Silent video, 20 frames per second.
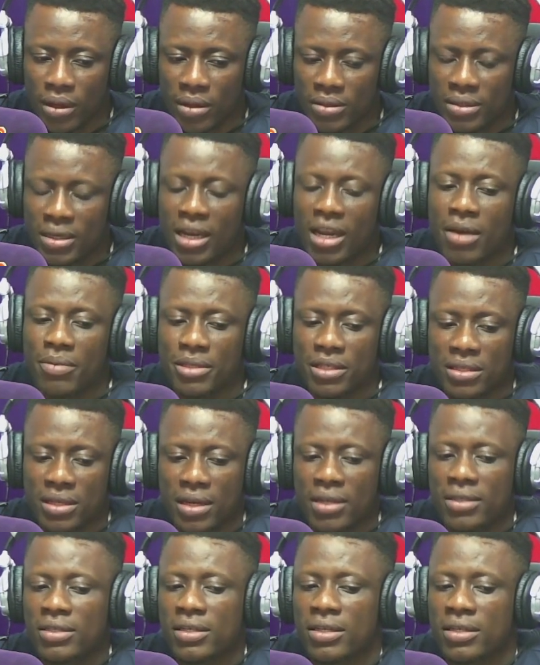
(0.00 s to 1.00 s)
Salami
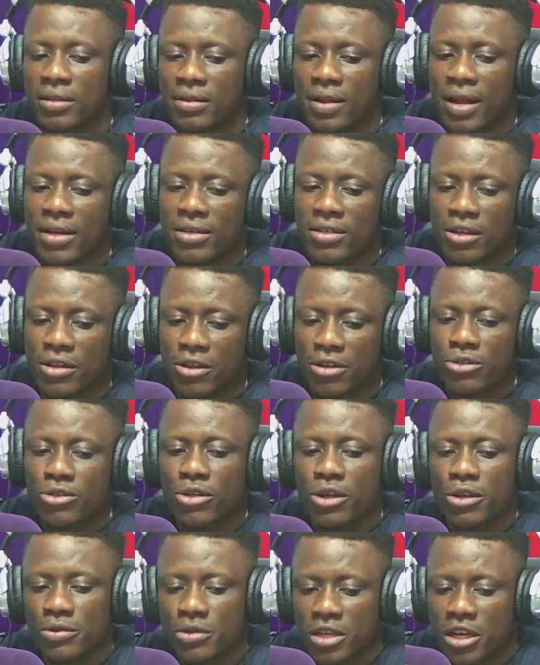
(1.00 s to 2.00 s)
stated that the
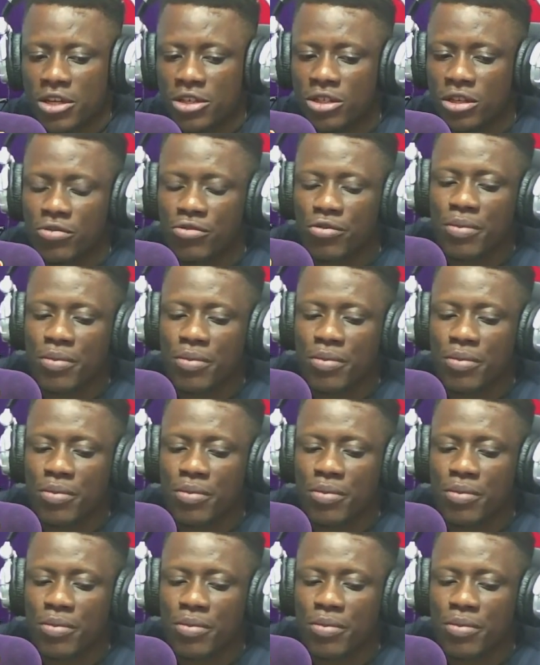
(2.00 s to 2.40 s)
association